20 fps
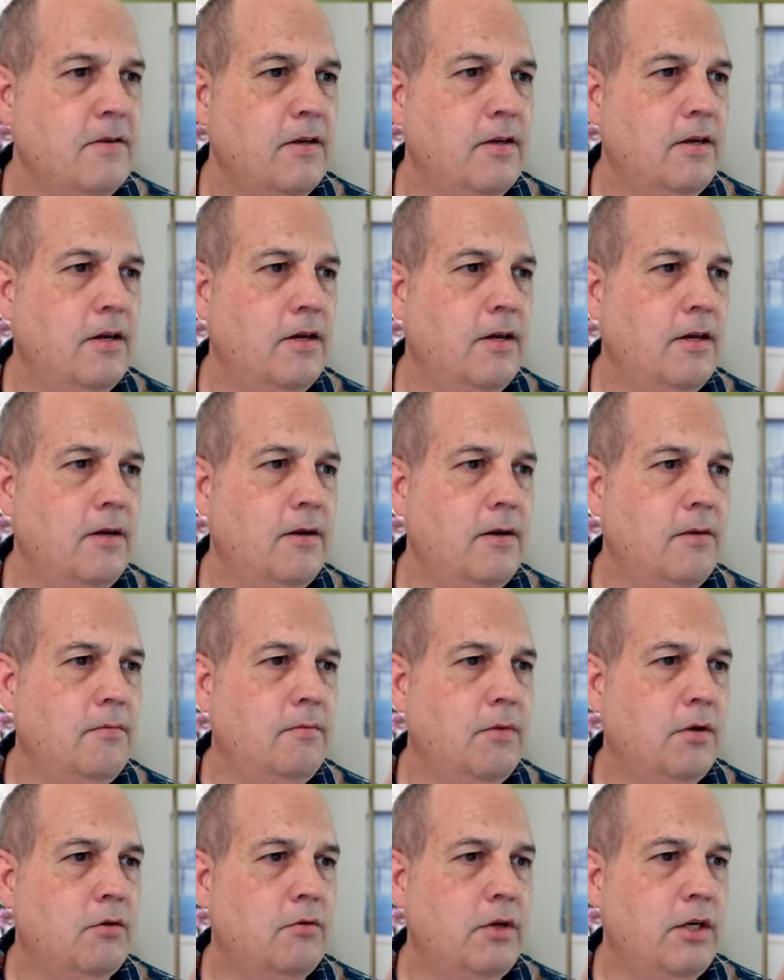
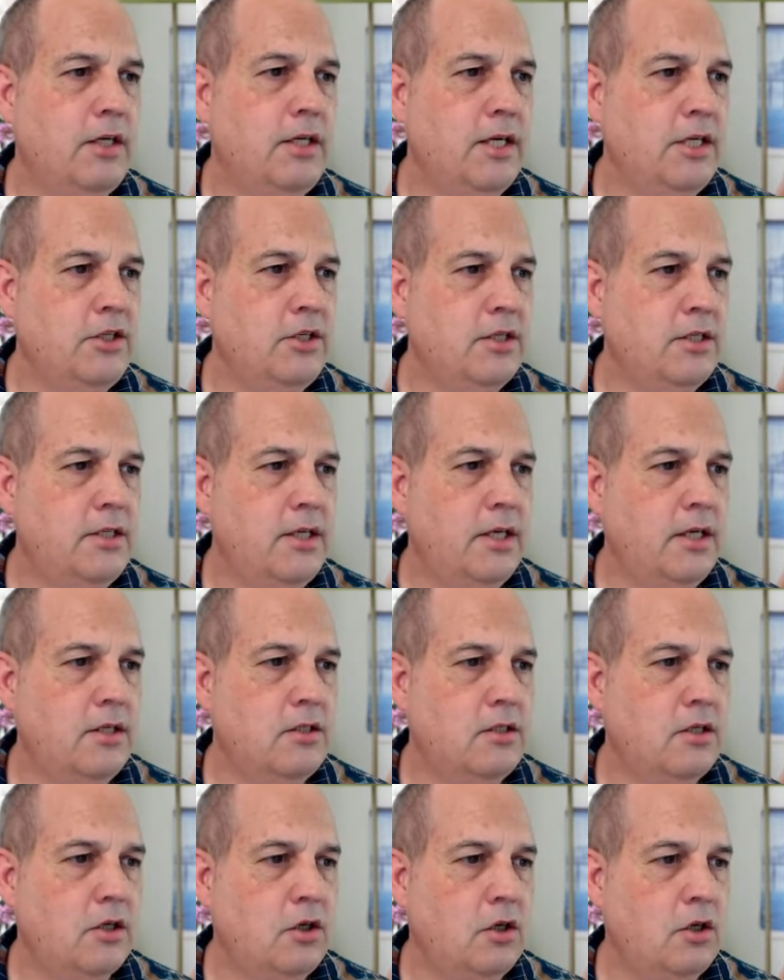Accreditation standards,
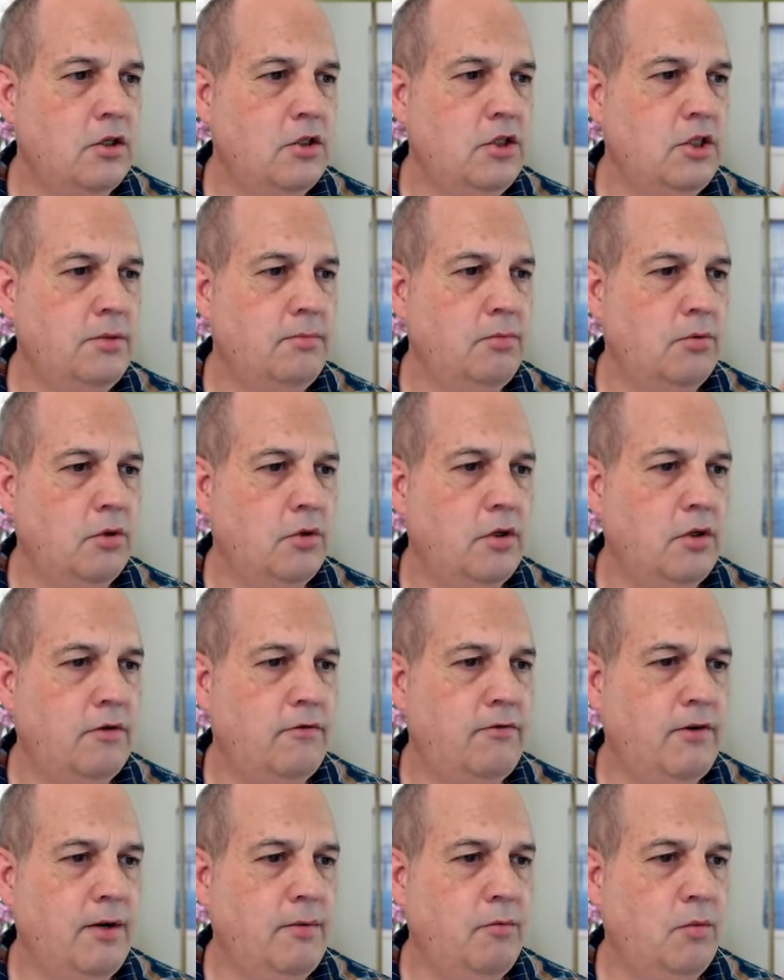psychology board,
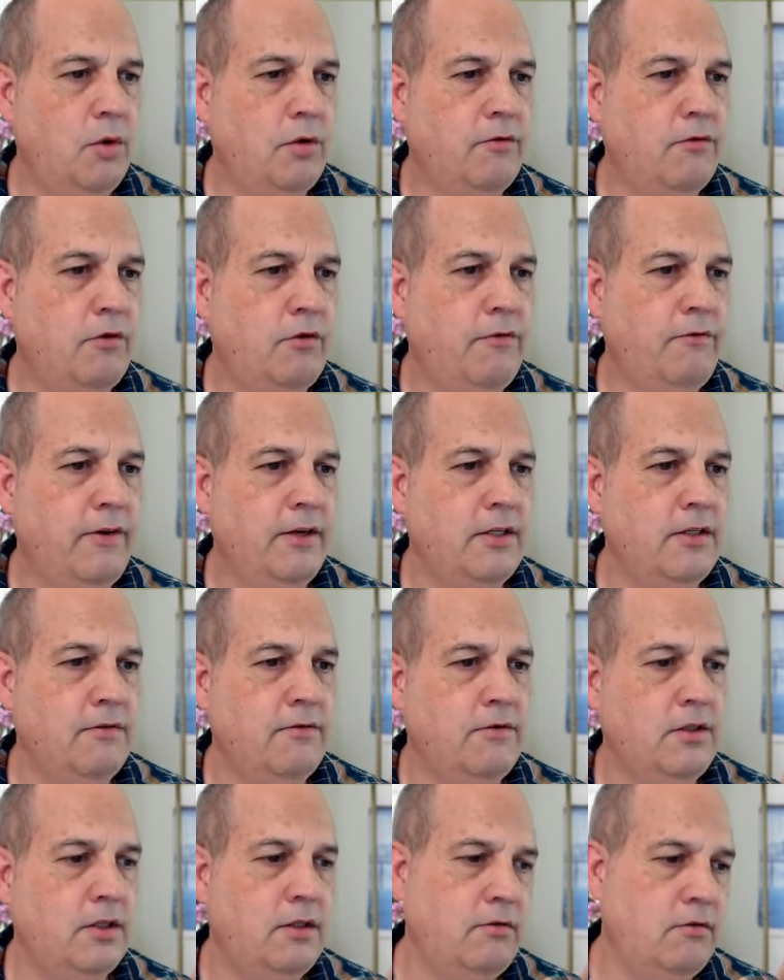framework for effective
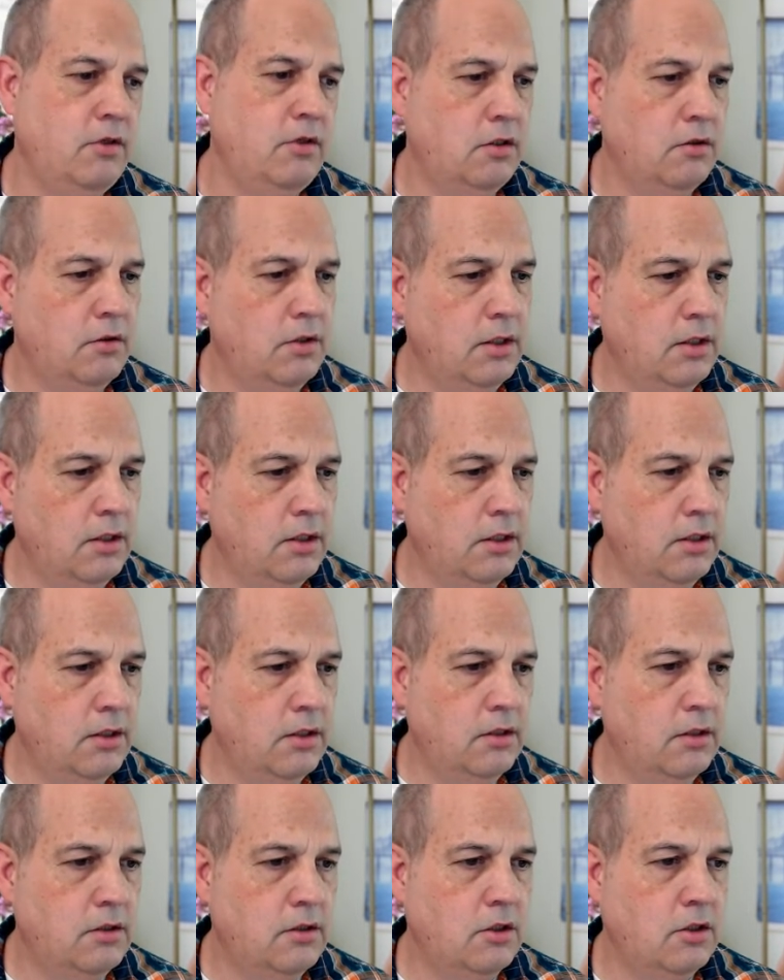delivery,
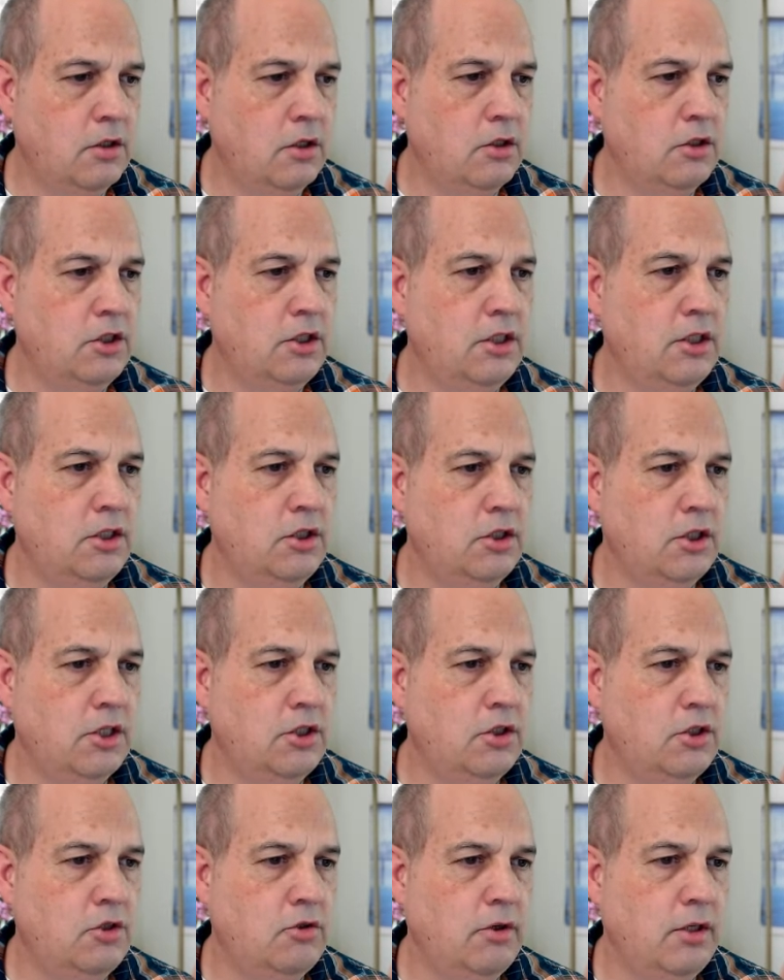psychology and
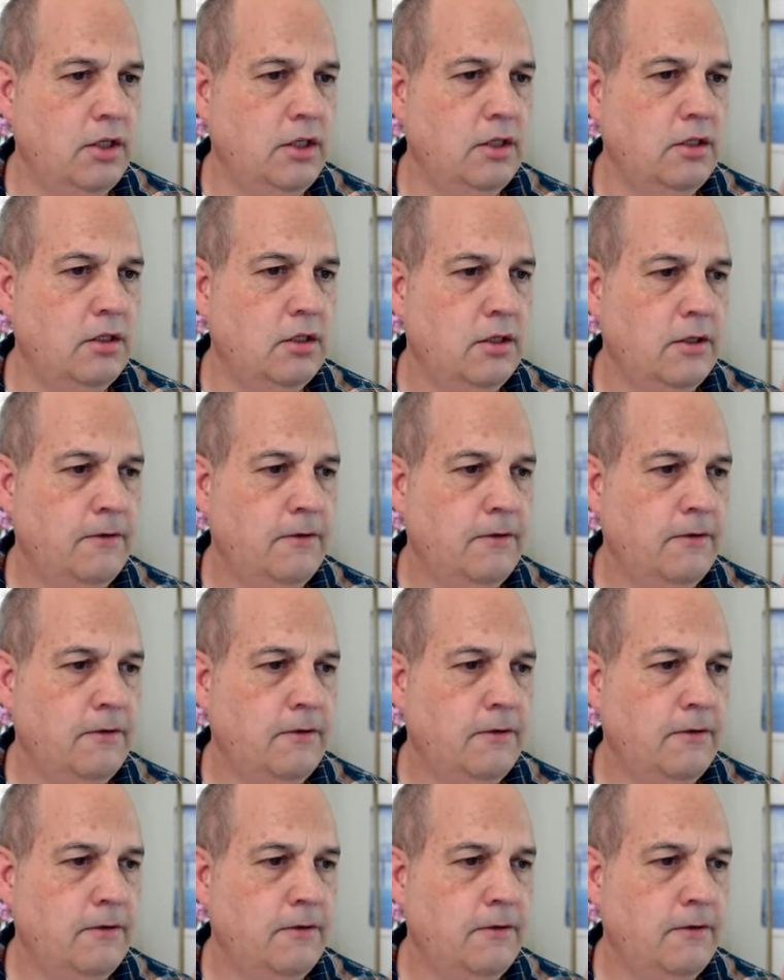education training.